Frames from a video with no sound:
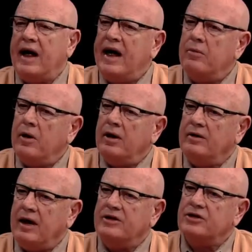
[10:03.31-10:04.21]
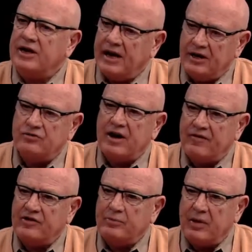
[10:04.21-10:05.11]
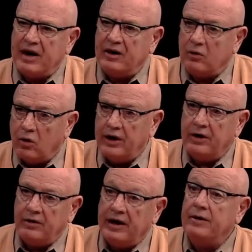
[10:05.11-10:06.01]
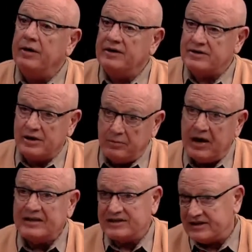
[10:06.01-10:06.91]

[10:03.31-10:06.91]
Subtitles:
How I should get it drafted by a lawyer in my state.